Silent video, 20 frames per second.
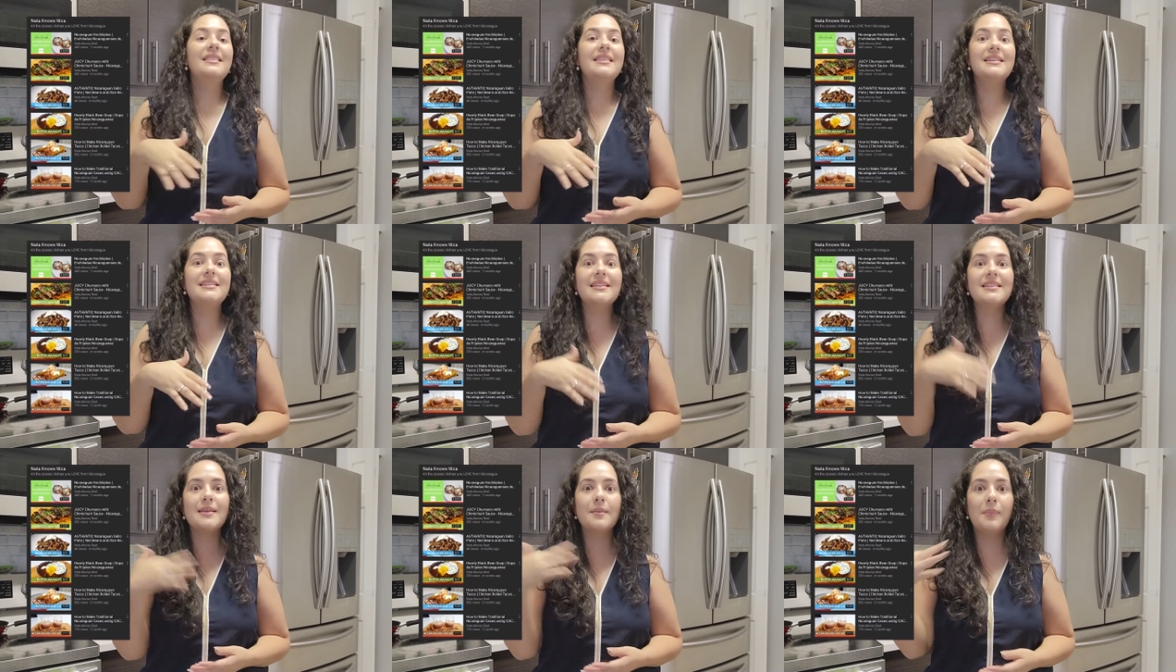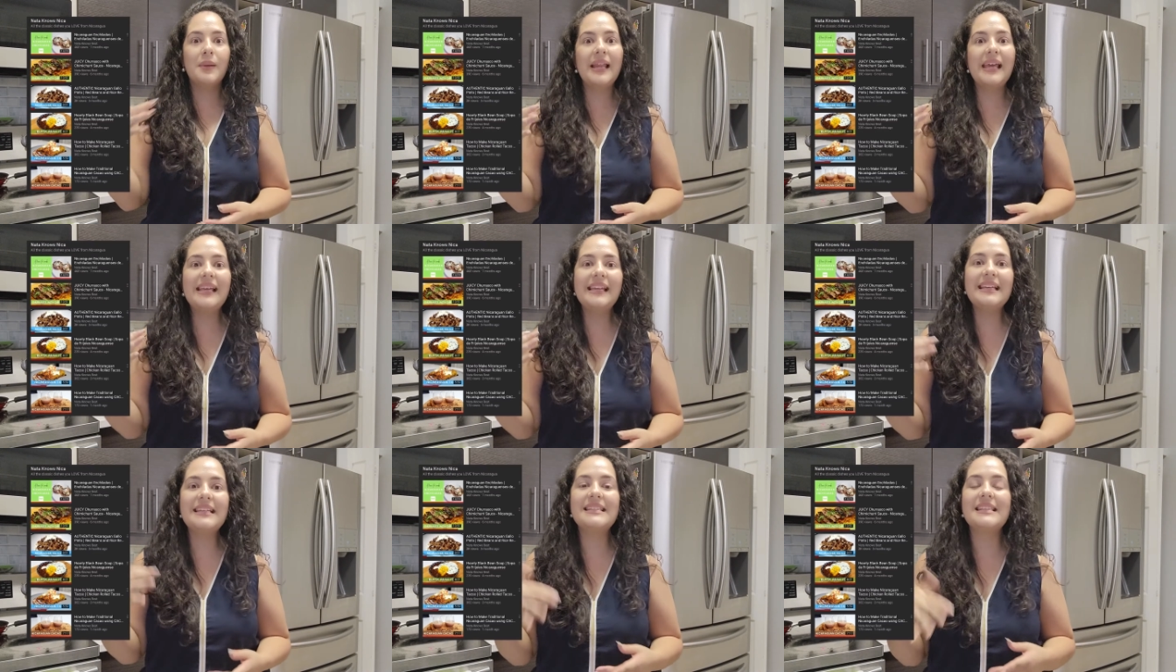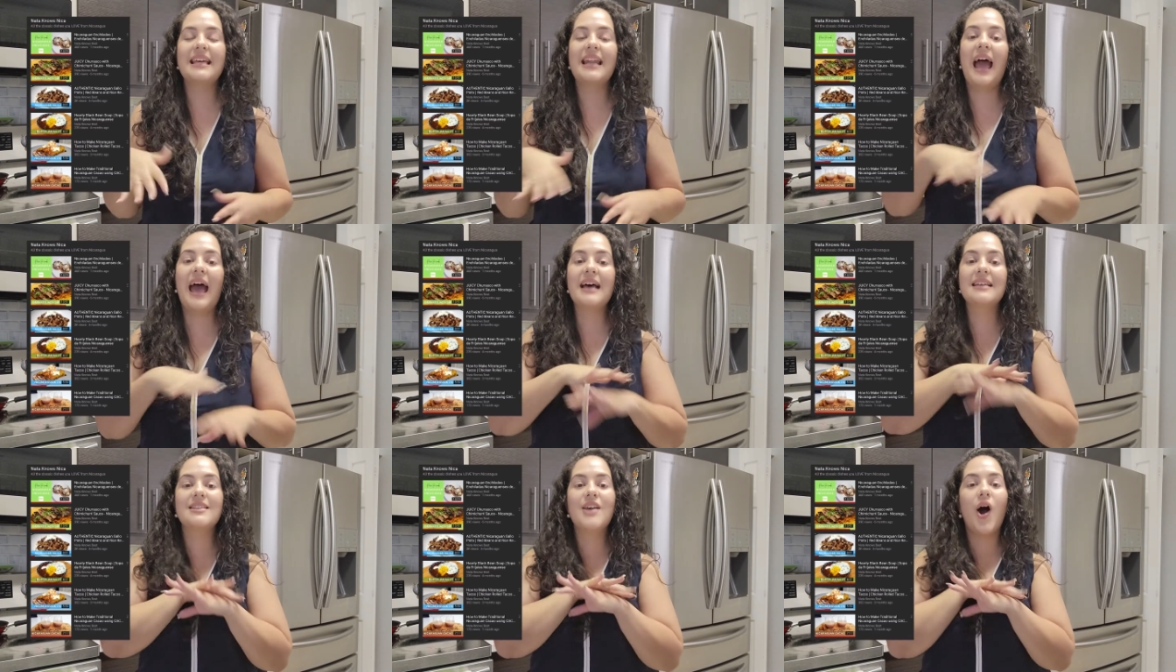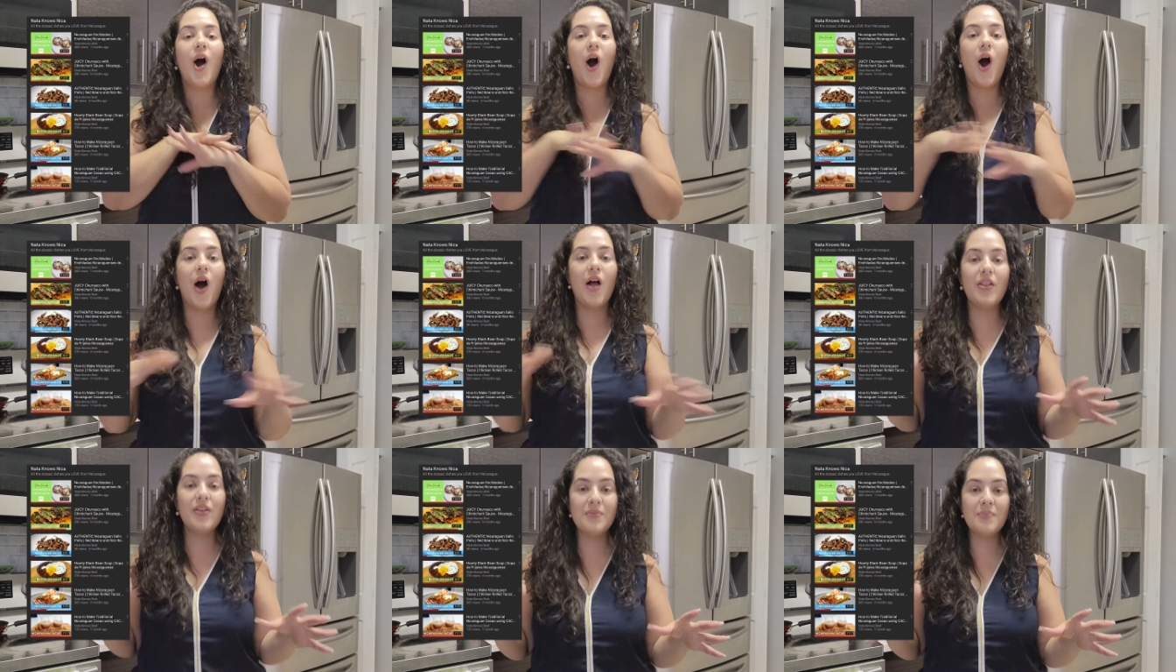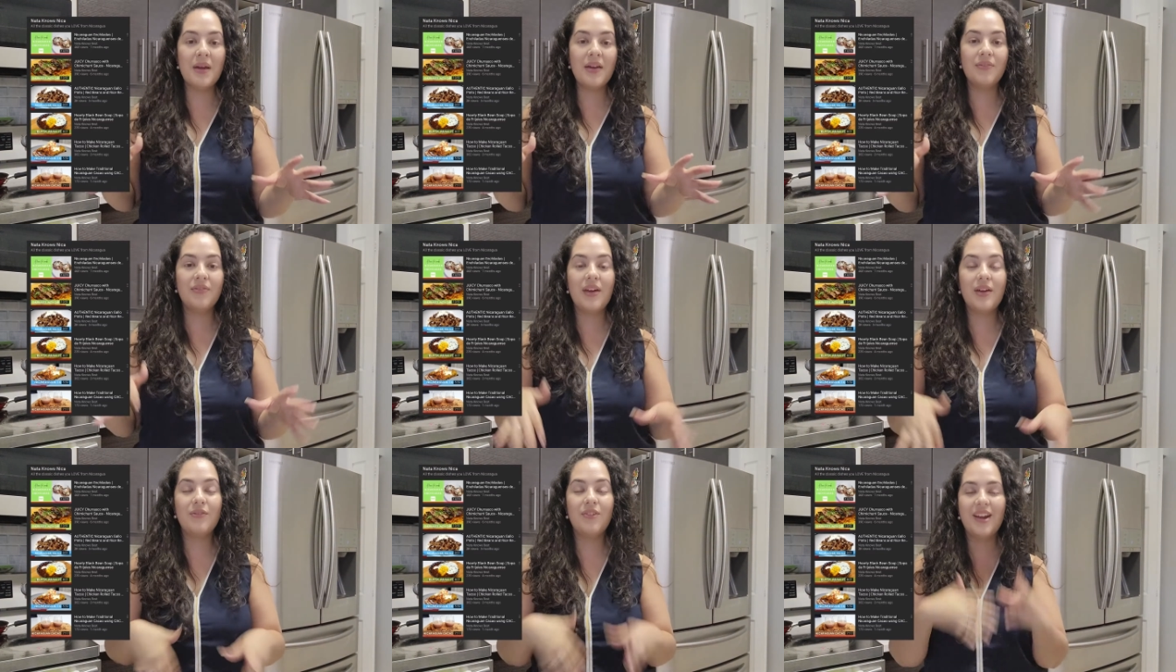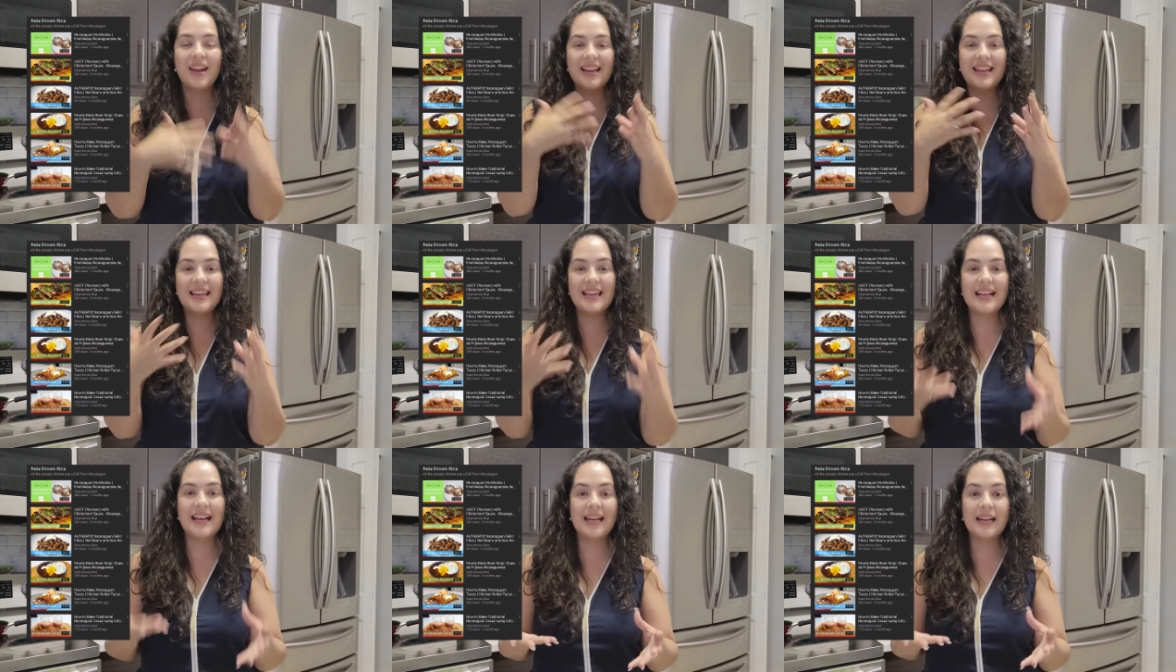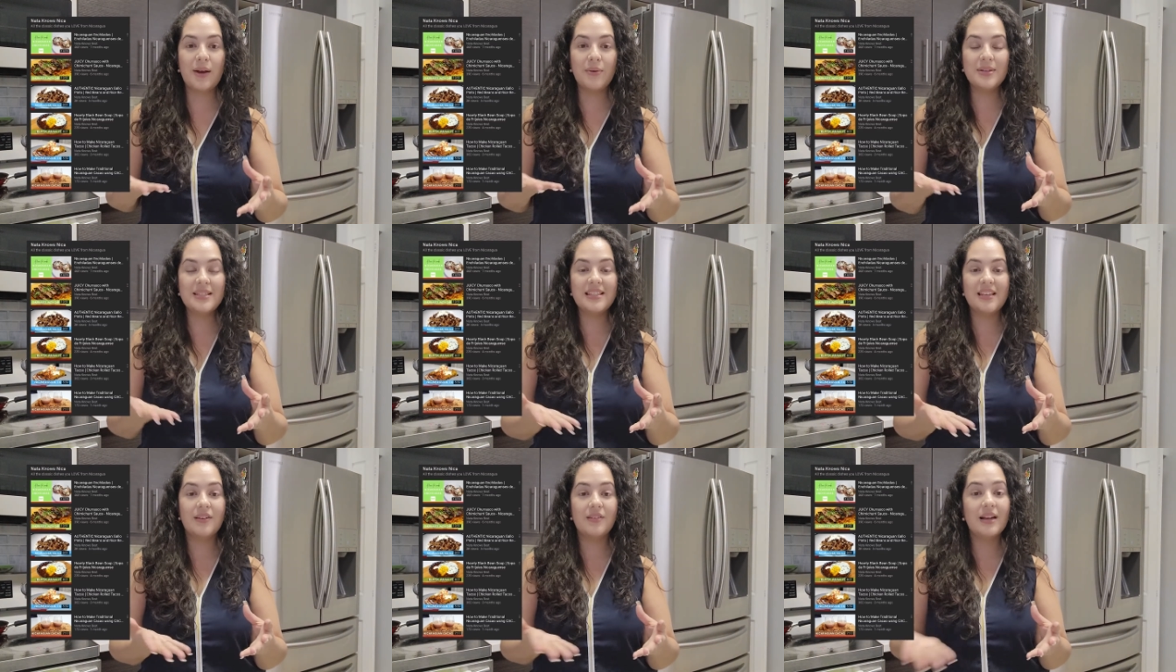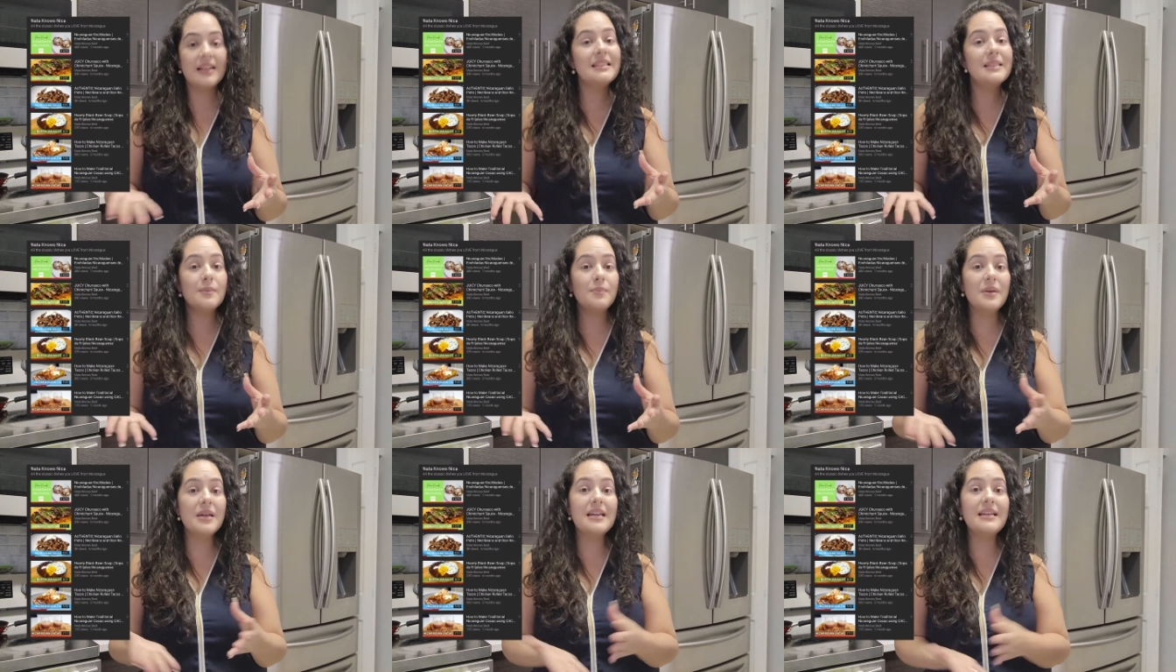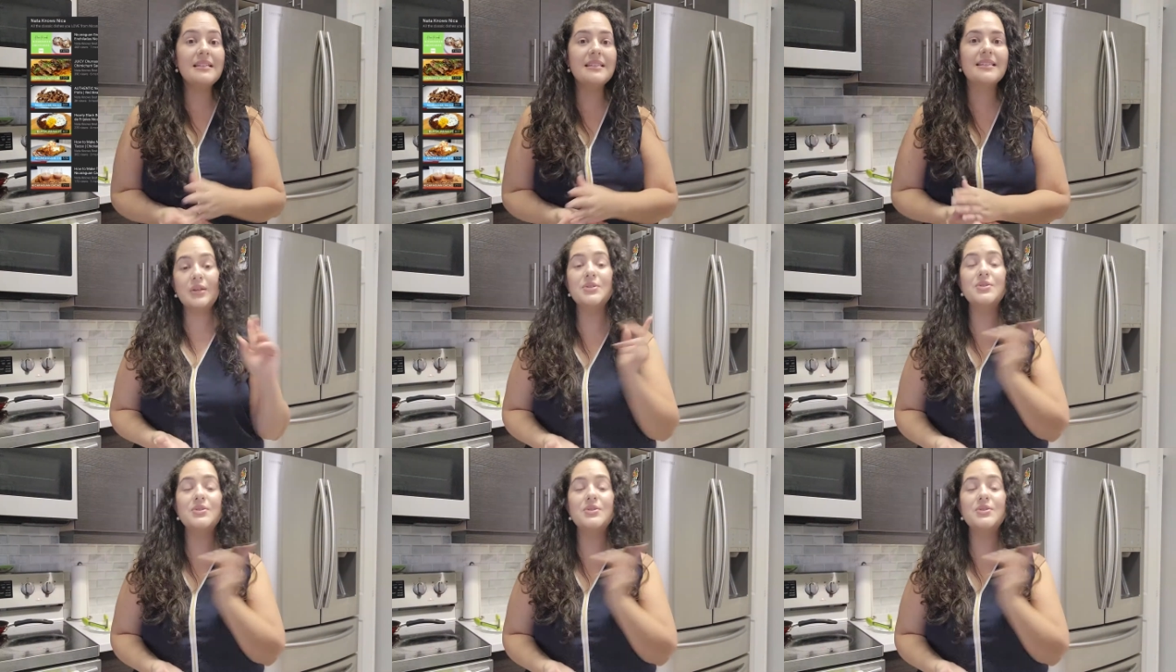This is a playlist that has all of my favorite Nicaraguense recipes,